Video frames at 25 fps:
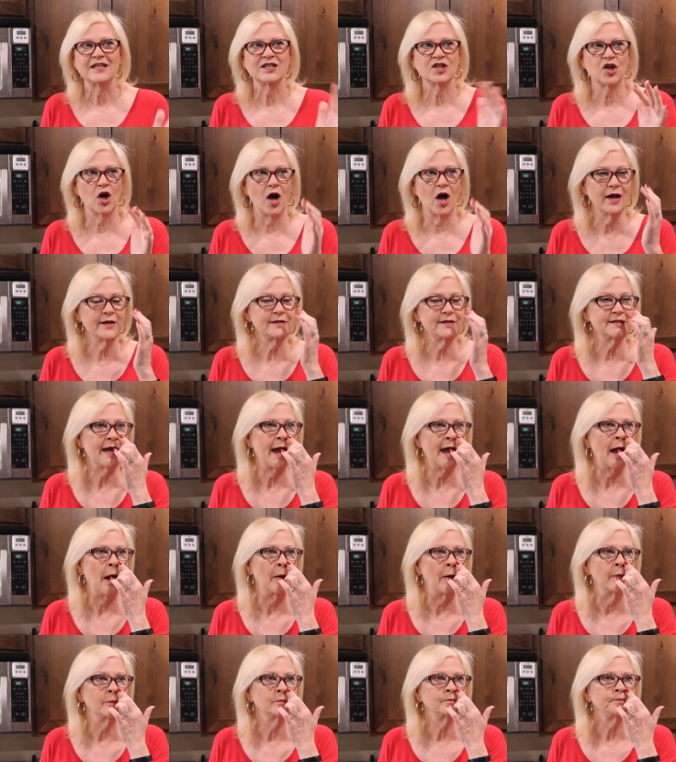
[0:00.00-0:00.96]
He's gone
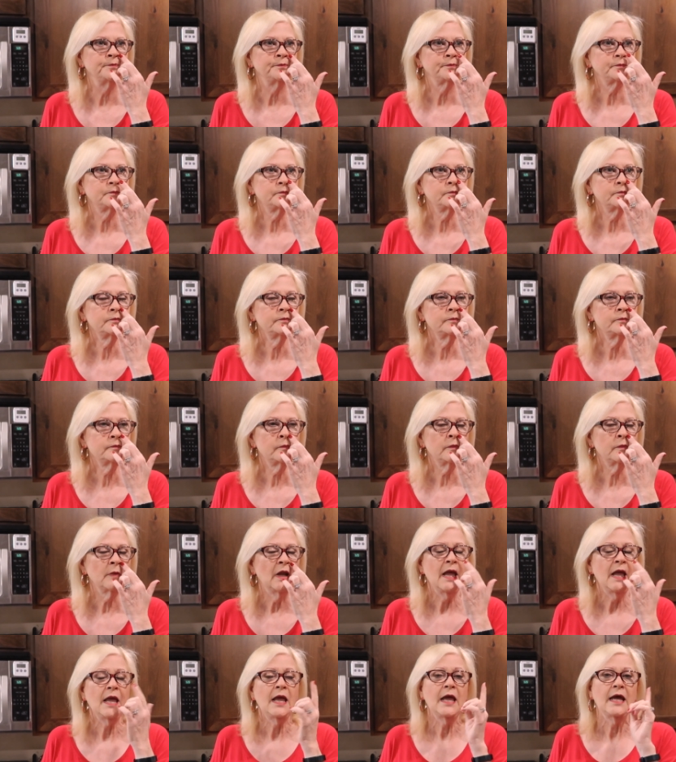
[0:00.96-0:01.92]
down.
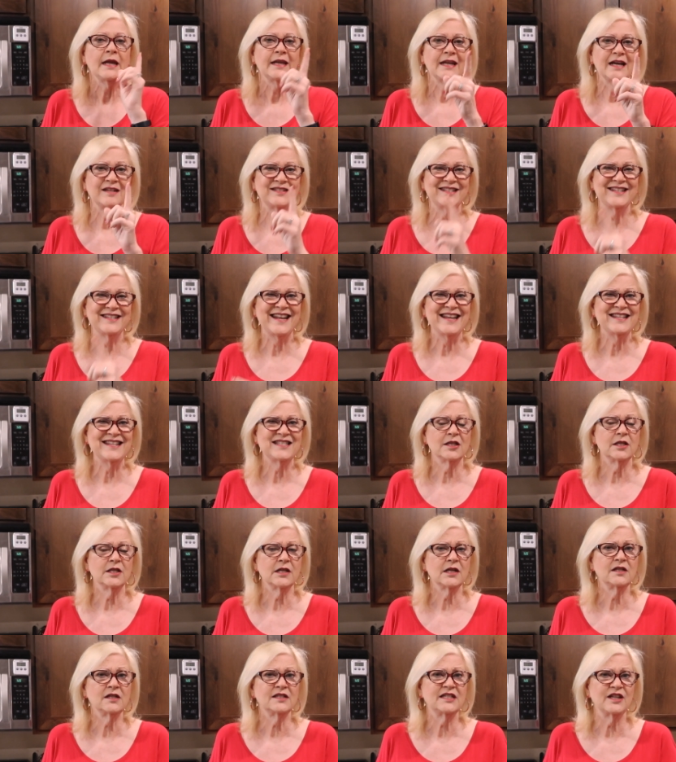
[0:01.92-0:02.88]
Now today's a
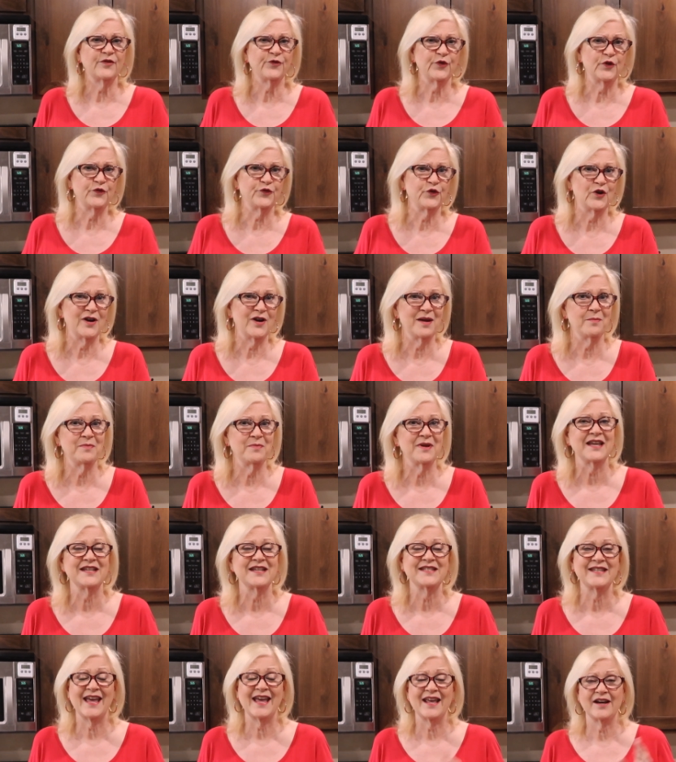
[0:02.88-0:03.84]
little different for him
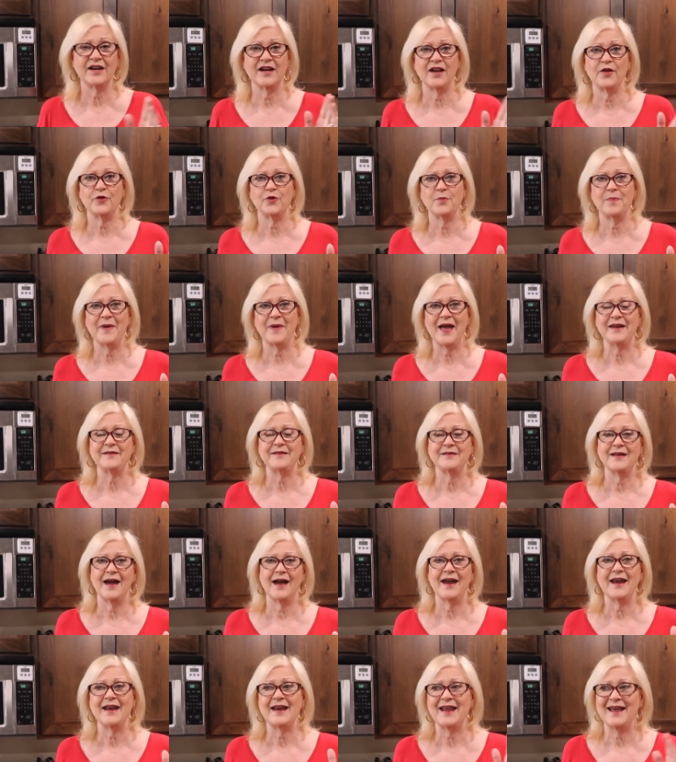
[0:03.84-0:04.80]
because he had another bad
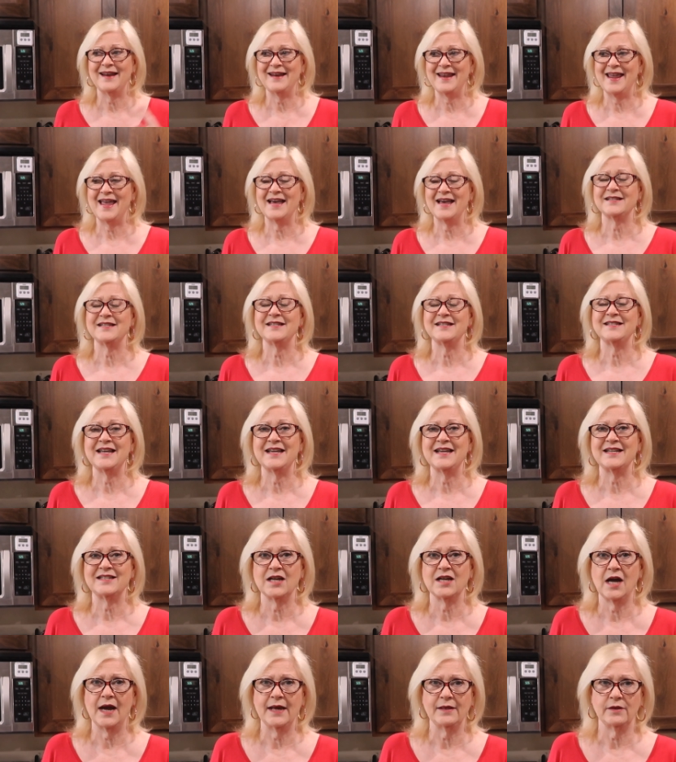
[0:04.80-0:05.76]
night and he had to
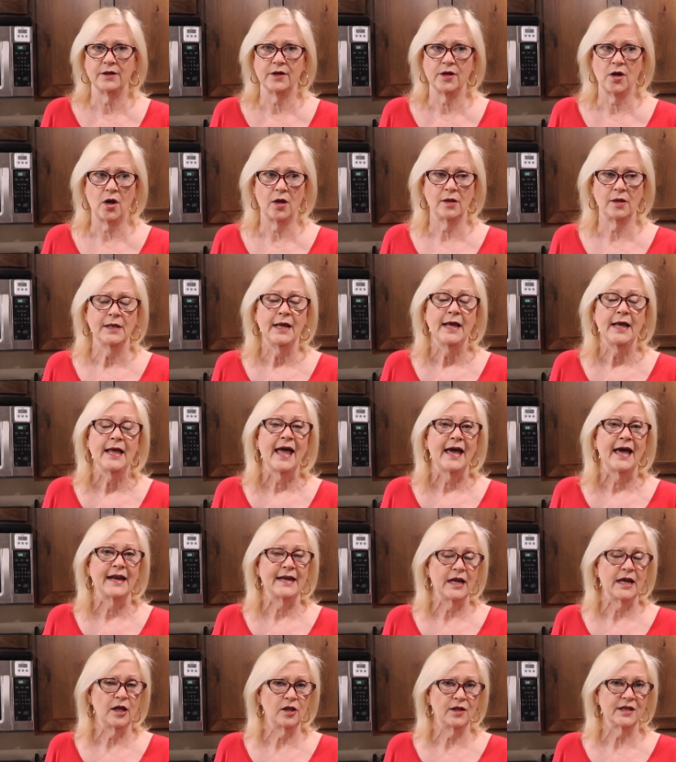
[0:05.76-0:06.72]
take Tylenol.
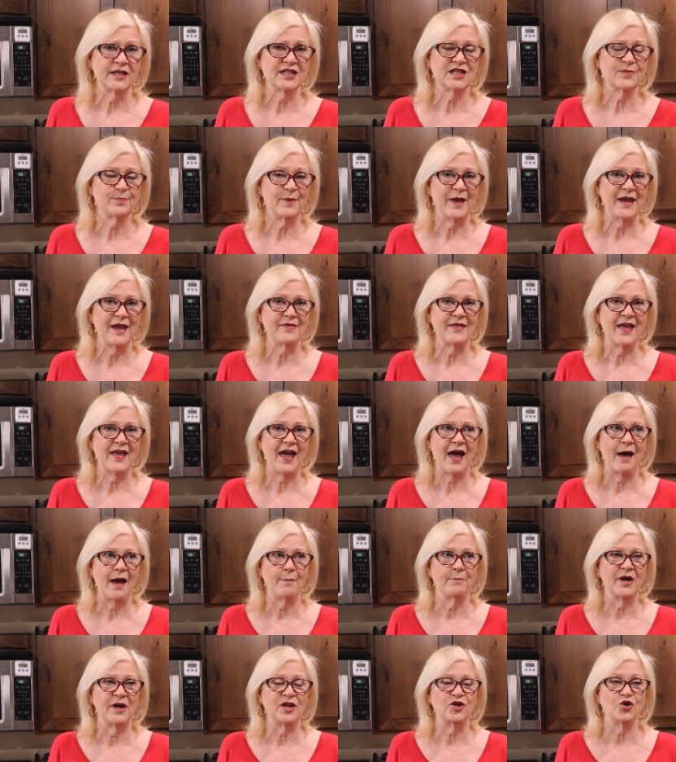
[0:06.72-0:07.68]
And he'll explain
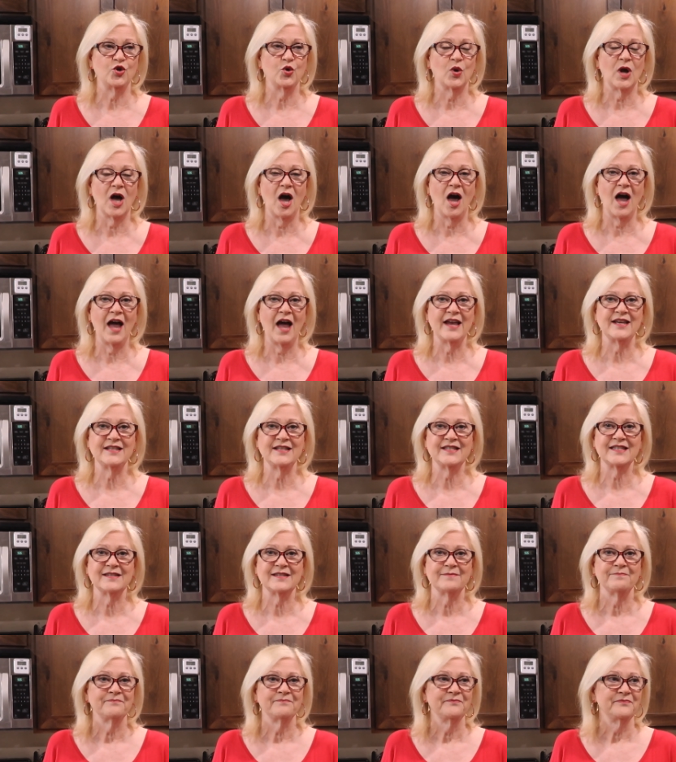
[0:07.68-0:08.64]
that. But you
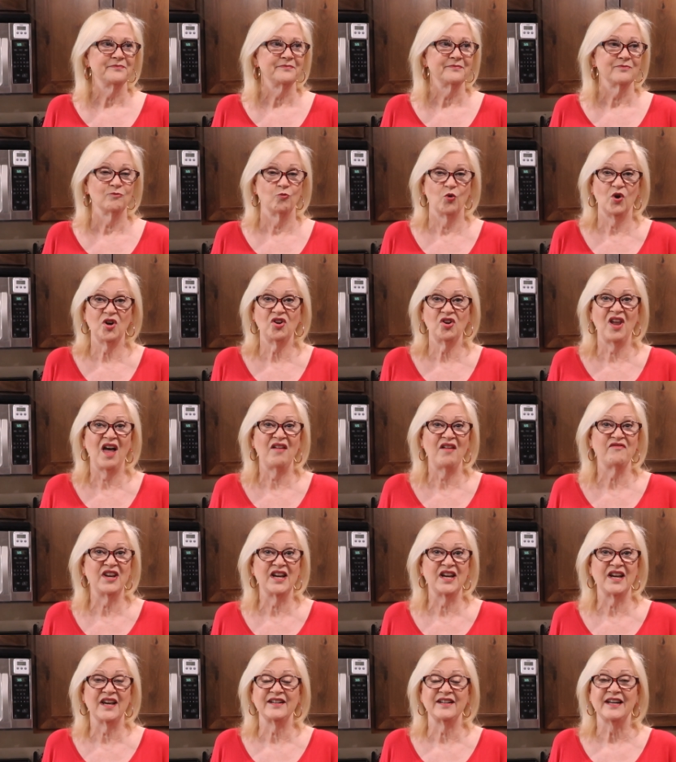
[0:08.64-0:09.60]
guys, we're
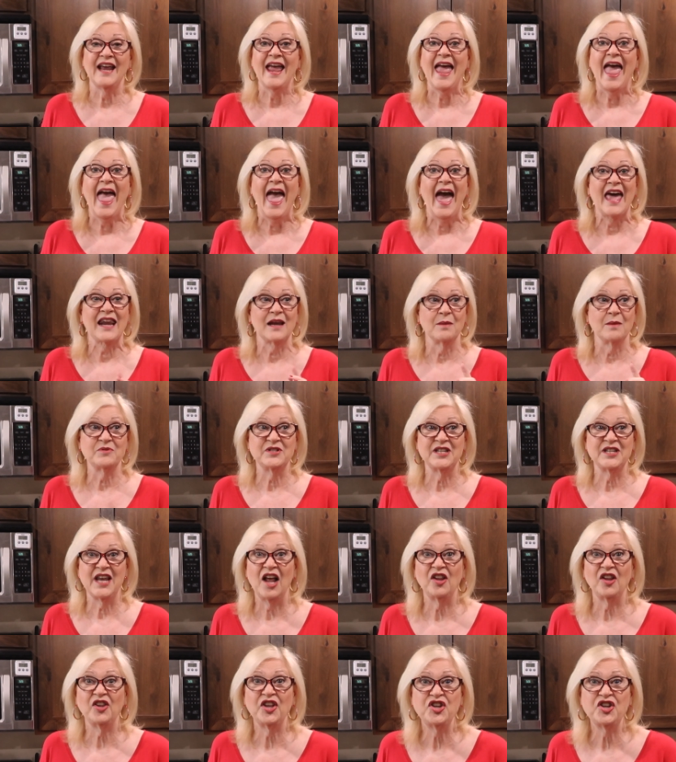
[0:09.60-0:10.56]
loving it. And I'm
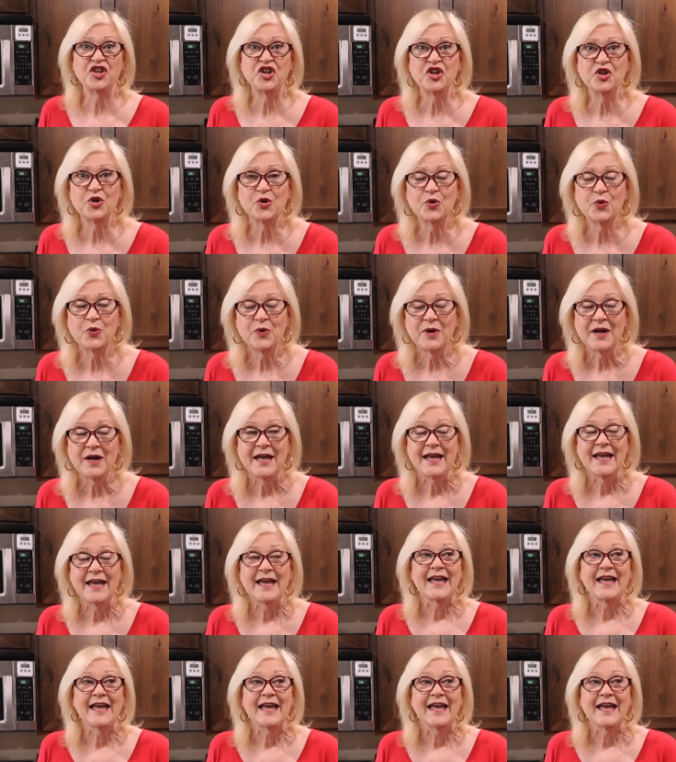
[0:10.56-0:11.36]
telling you,